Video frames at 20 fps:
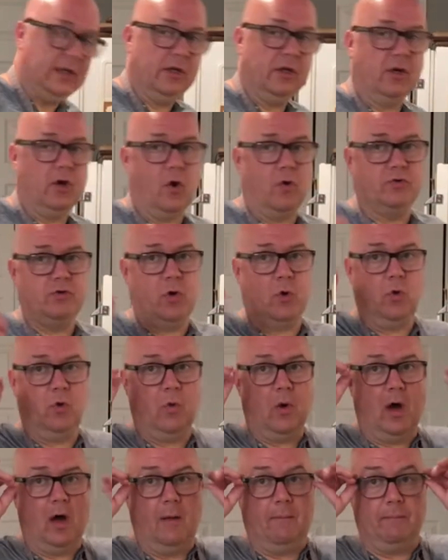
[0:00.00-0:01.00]
to go
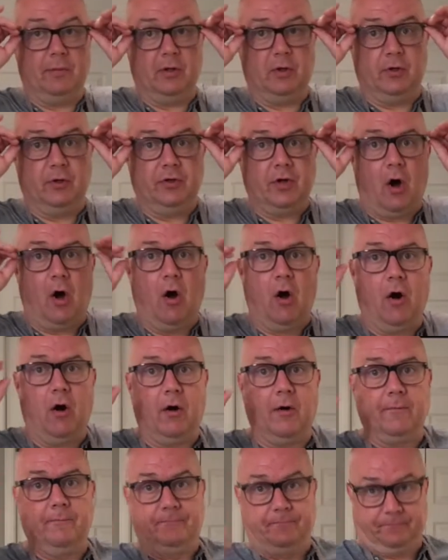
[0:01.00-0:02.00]
to build
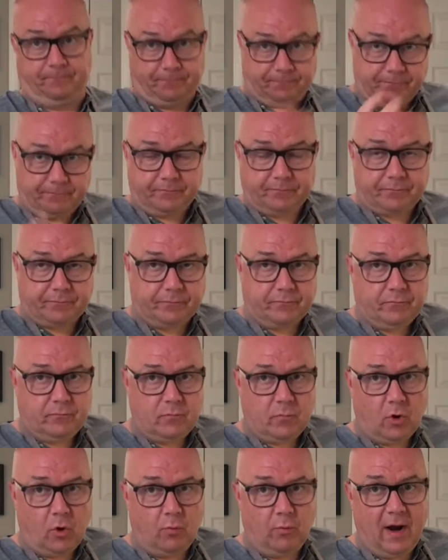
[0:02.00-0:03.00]
our
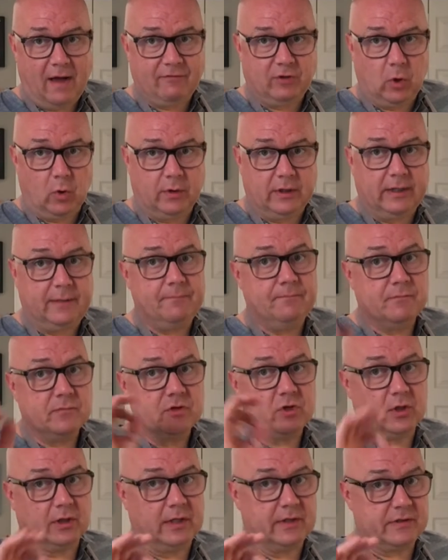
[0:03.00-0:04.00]
ravioli.
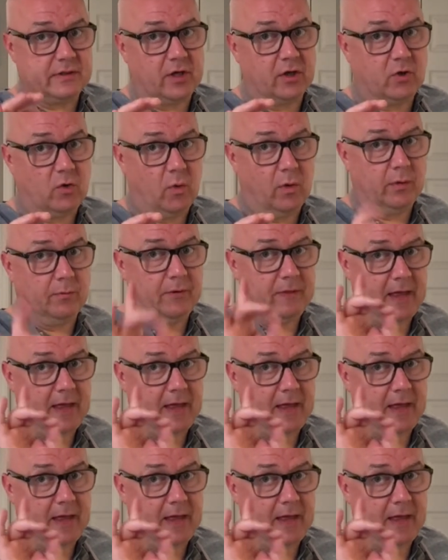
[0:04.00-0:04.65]
So let's get going with